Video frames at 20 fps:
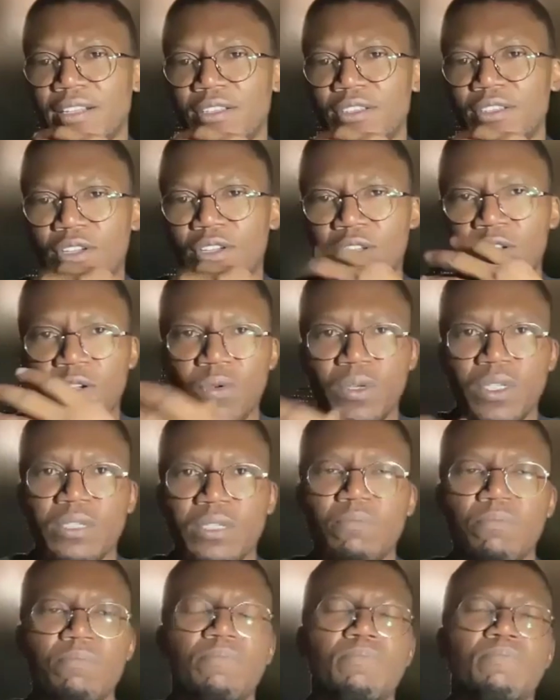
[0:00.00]
and you can
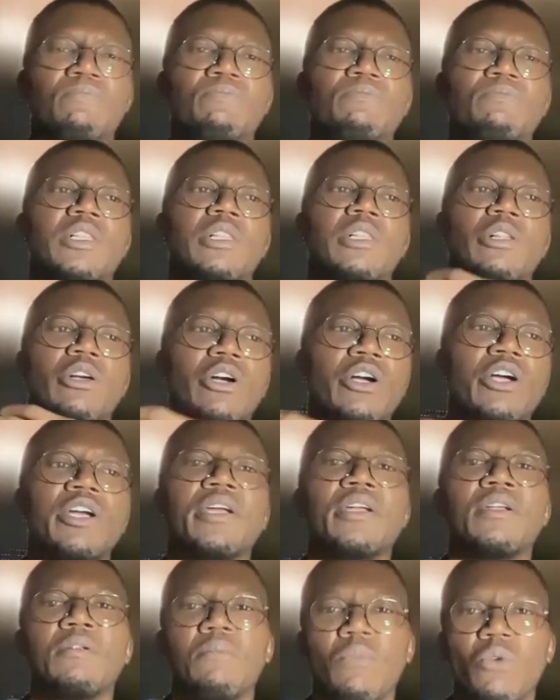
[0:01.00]
always
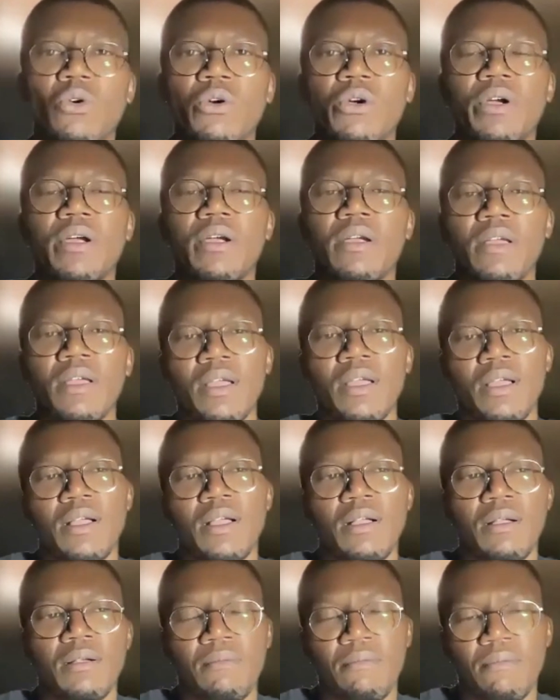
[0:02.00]
learn more
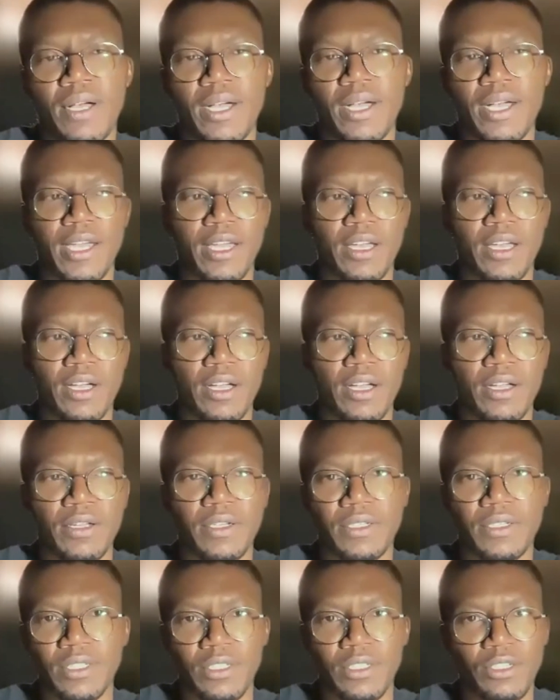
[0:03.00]
by
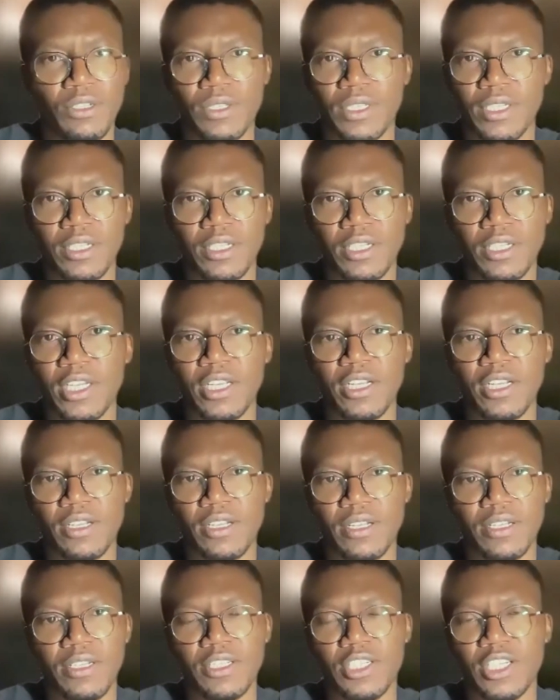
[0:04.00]
using the
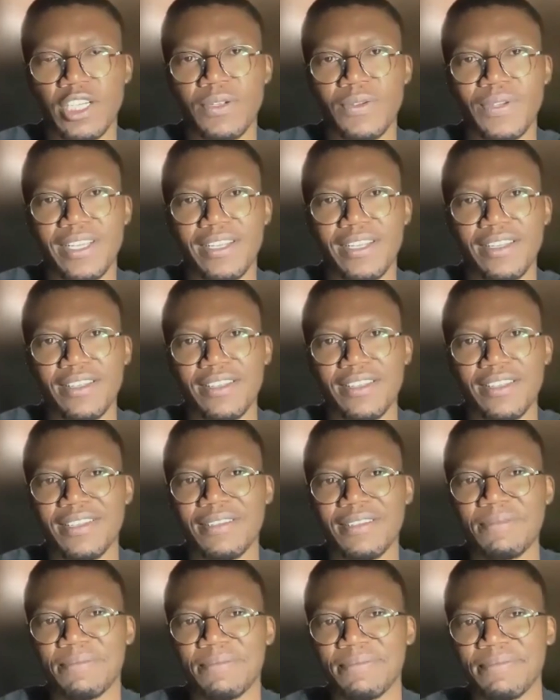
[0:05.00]
data generated.
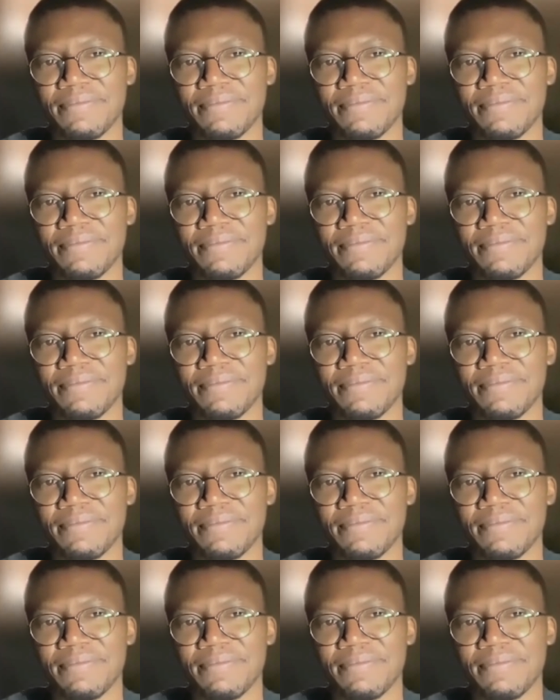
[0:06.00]
Yeah.